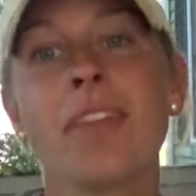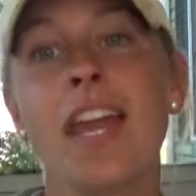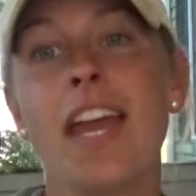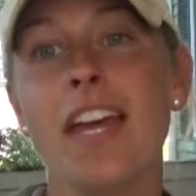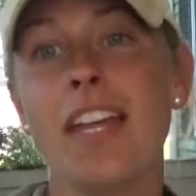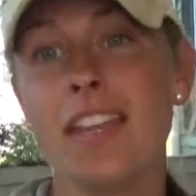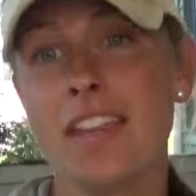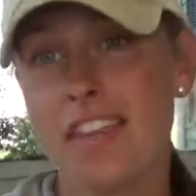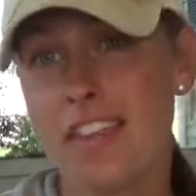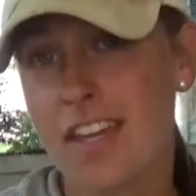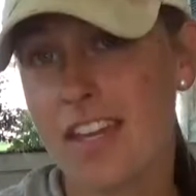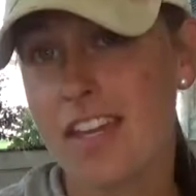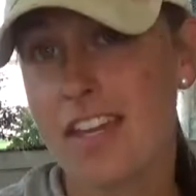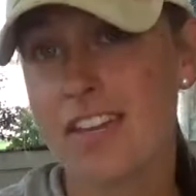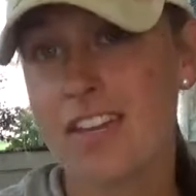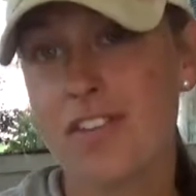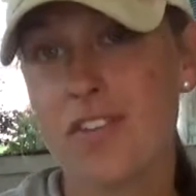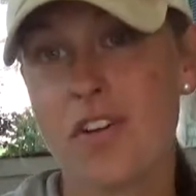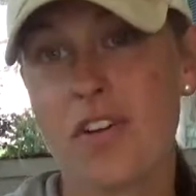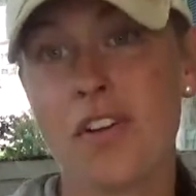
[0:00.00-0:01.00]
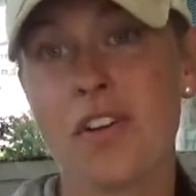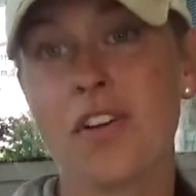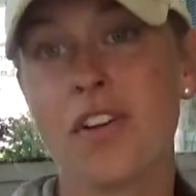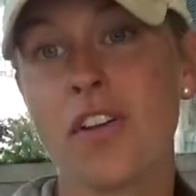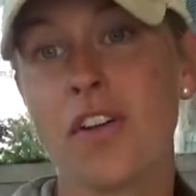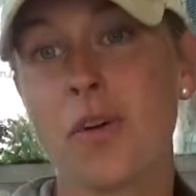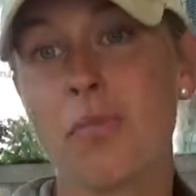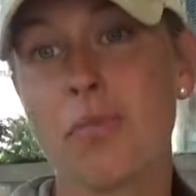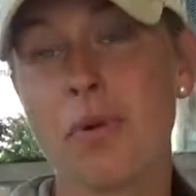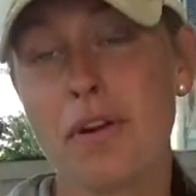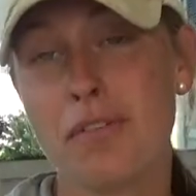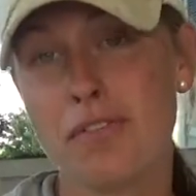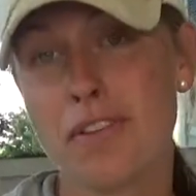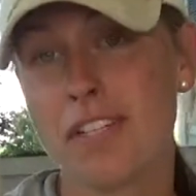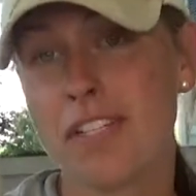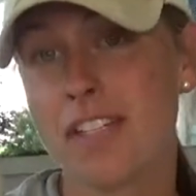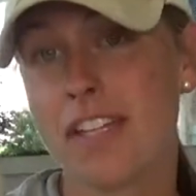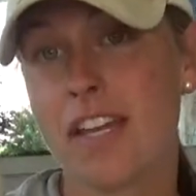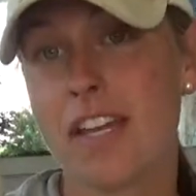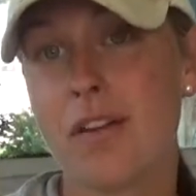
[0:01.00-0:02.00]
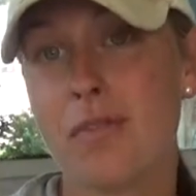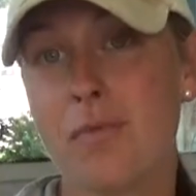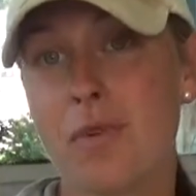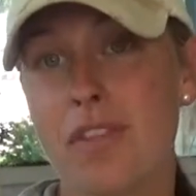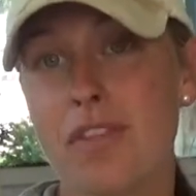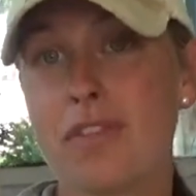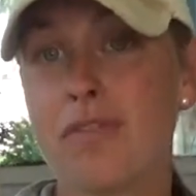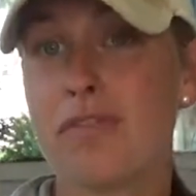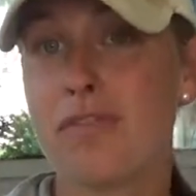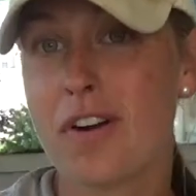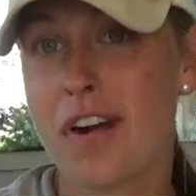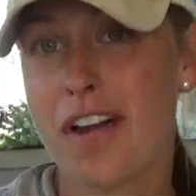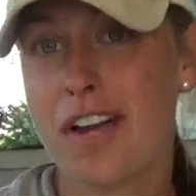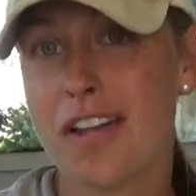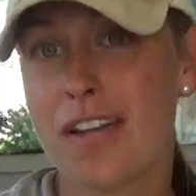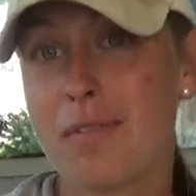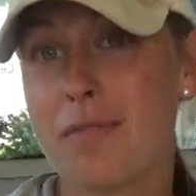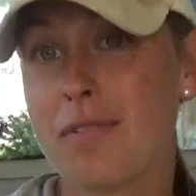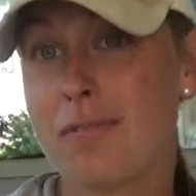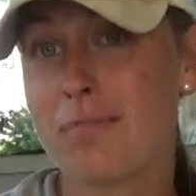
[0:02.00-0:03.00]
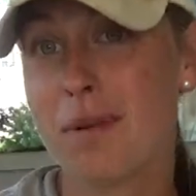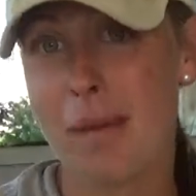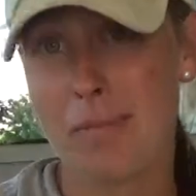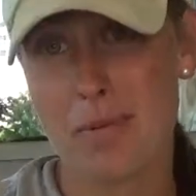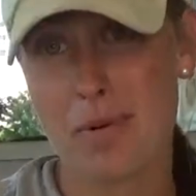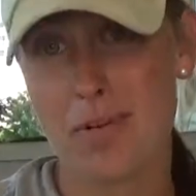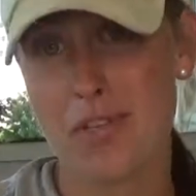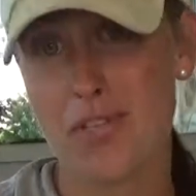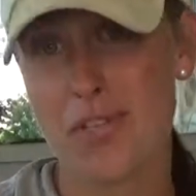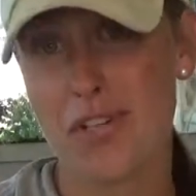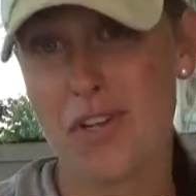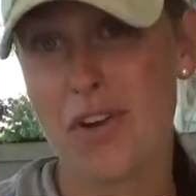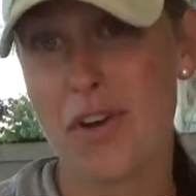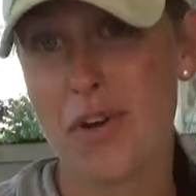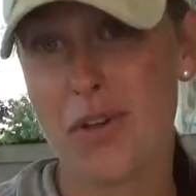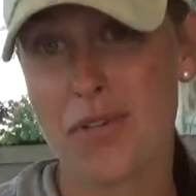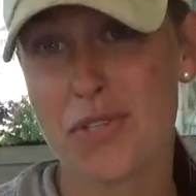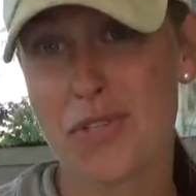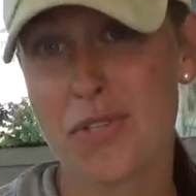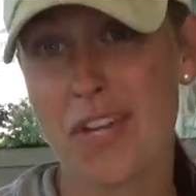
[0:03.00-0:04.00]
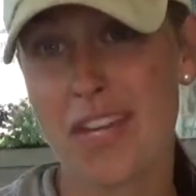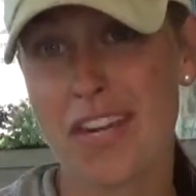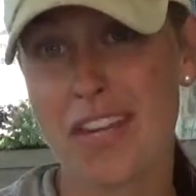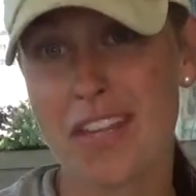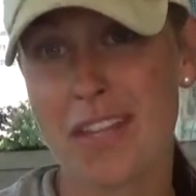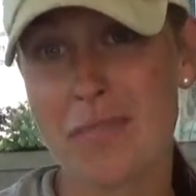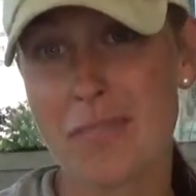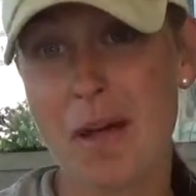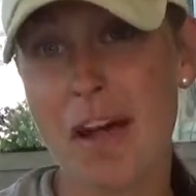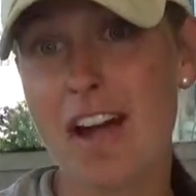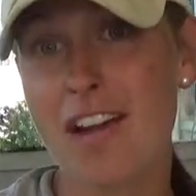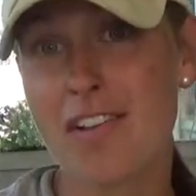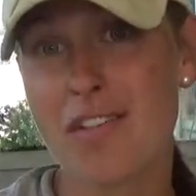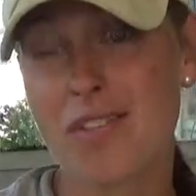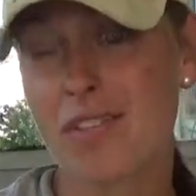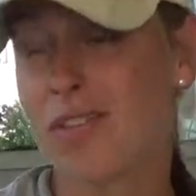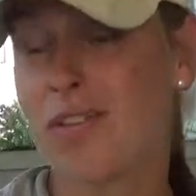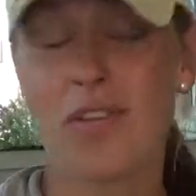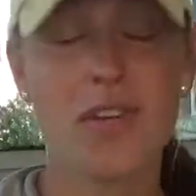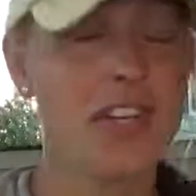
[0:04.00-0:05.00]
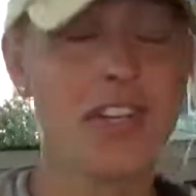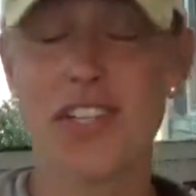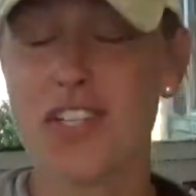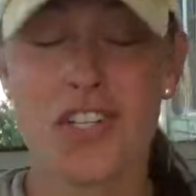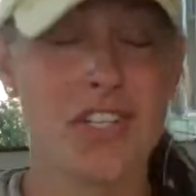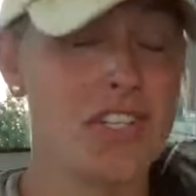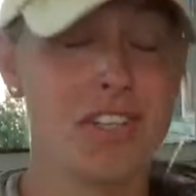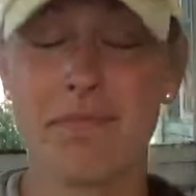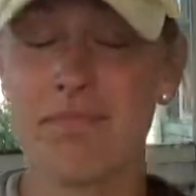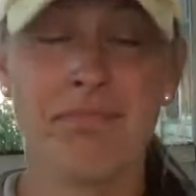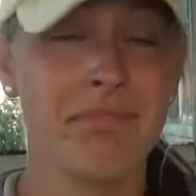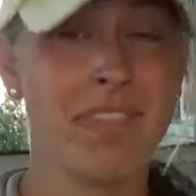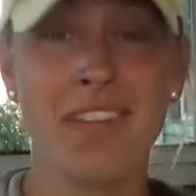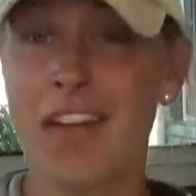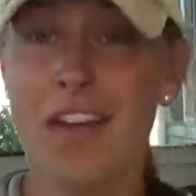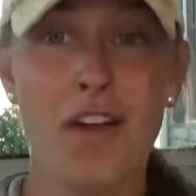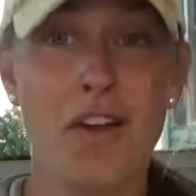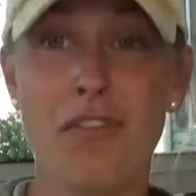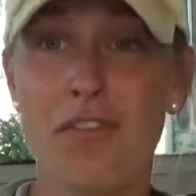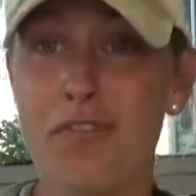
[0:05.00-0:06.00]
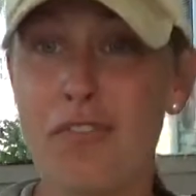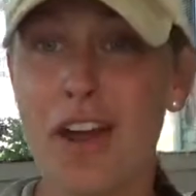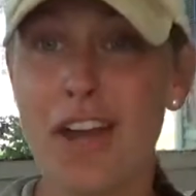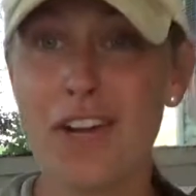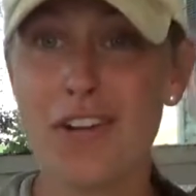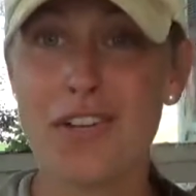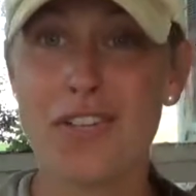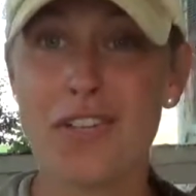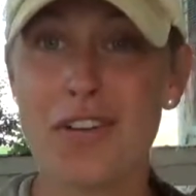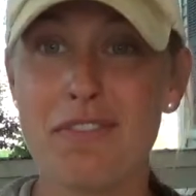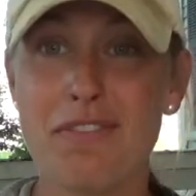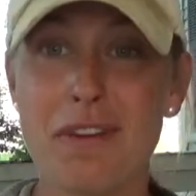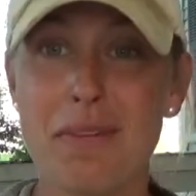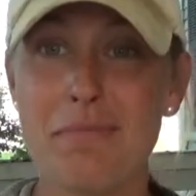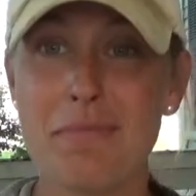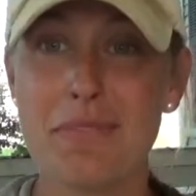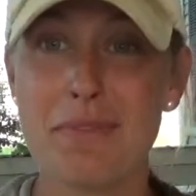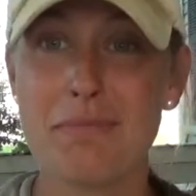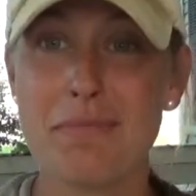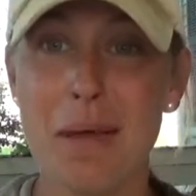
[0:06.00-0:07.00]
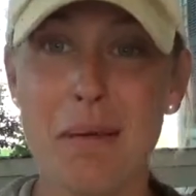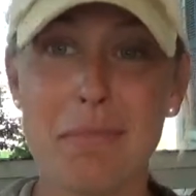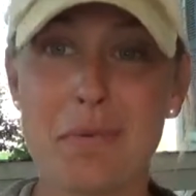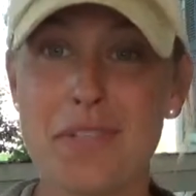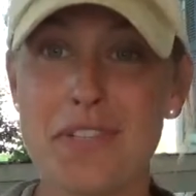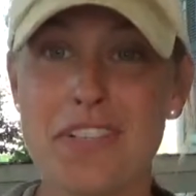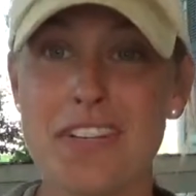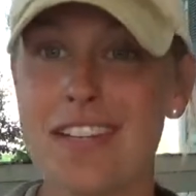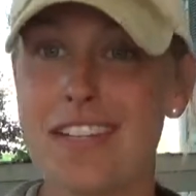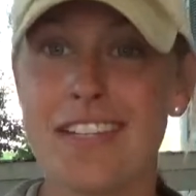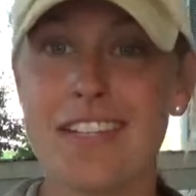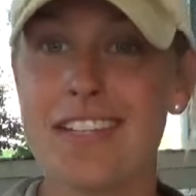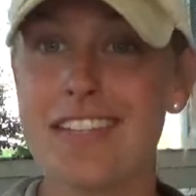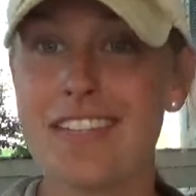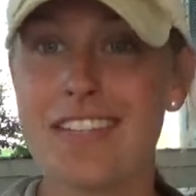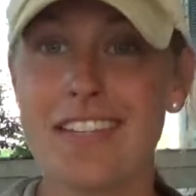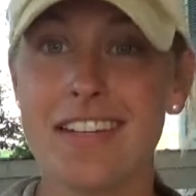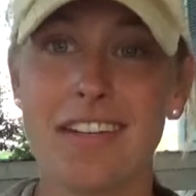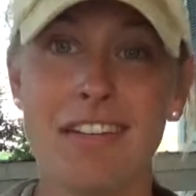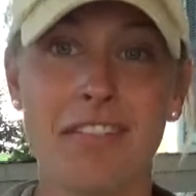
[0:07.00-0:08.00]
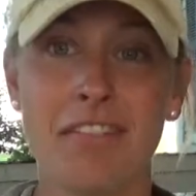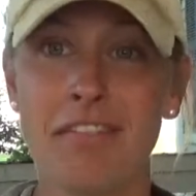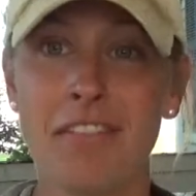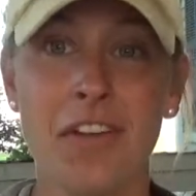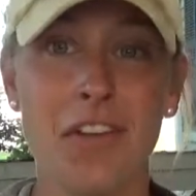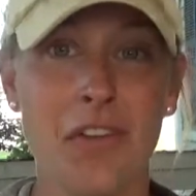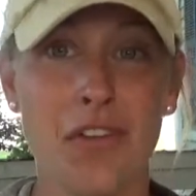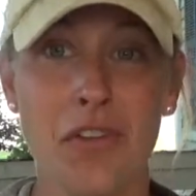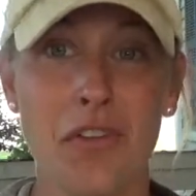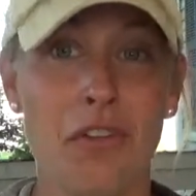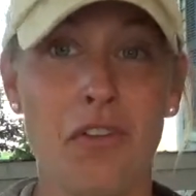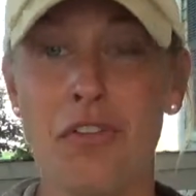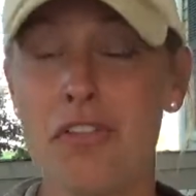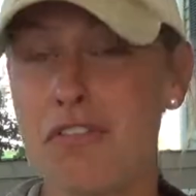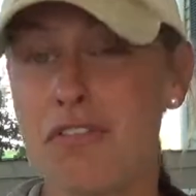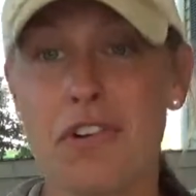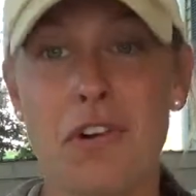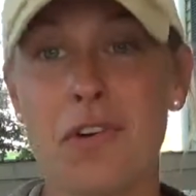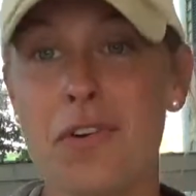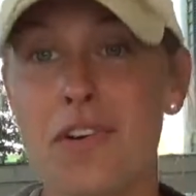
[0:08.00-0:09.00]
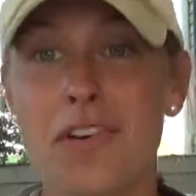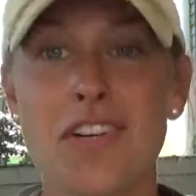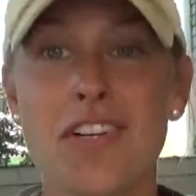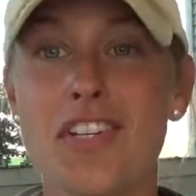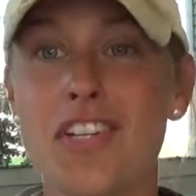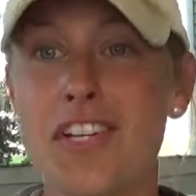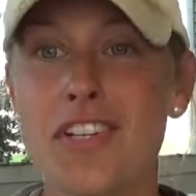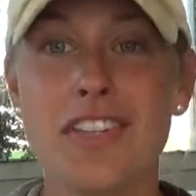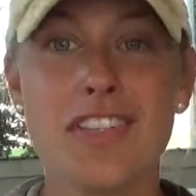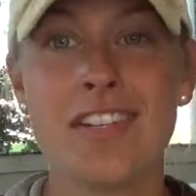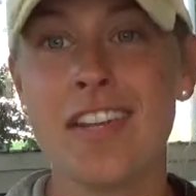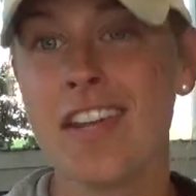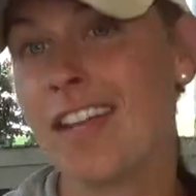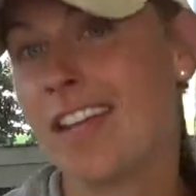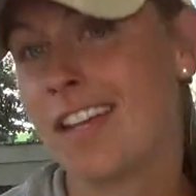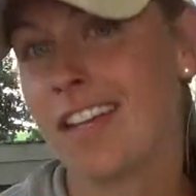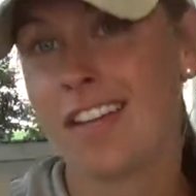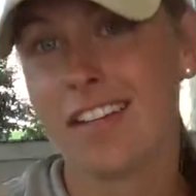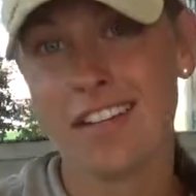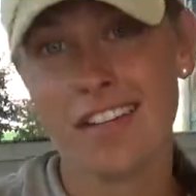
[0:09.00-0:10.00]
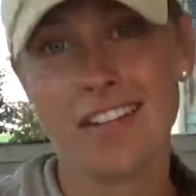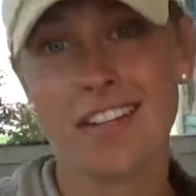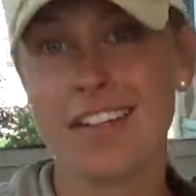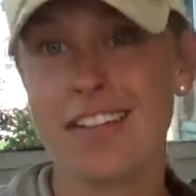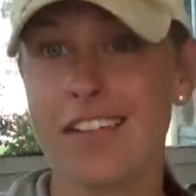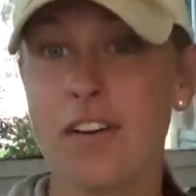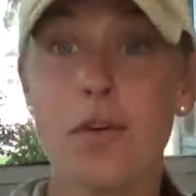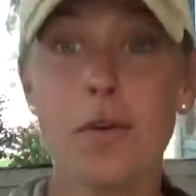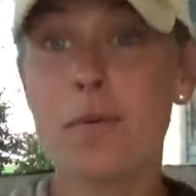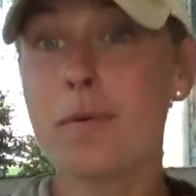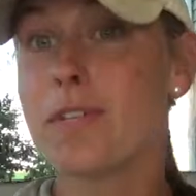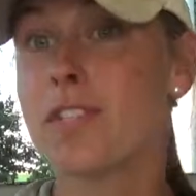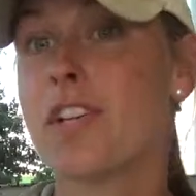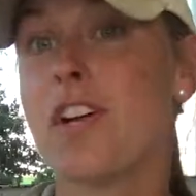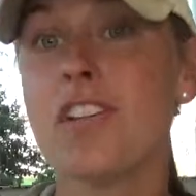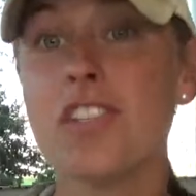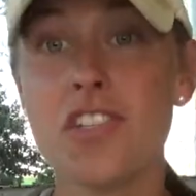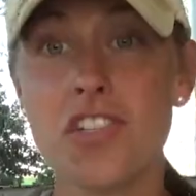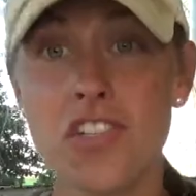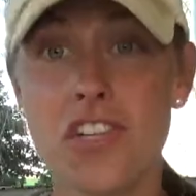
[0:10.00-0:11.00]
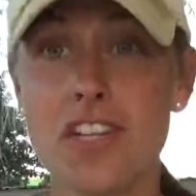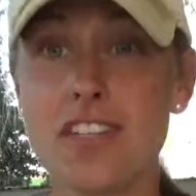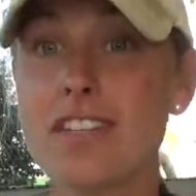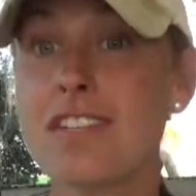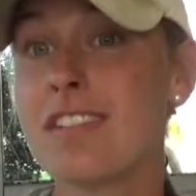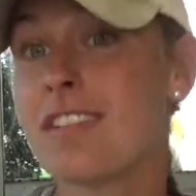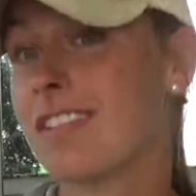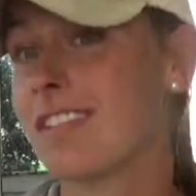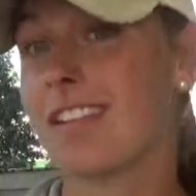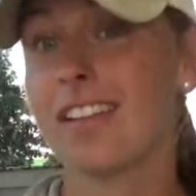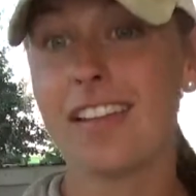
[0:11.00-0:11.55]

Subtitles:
And these are going to go perfectly with the frying peppers that you're also getting in the box. So you can just fry yourself up some peppers and onions and throw it on a cheesesteak or with sausages.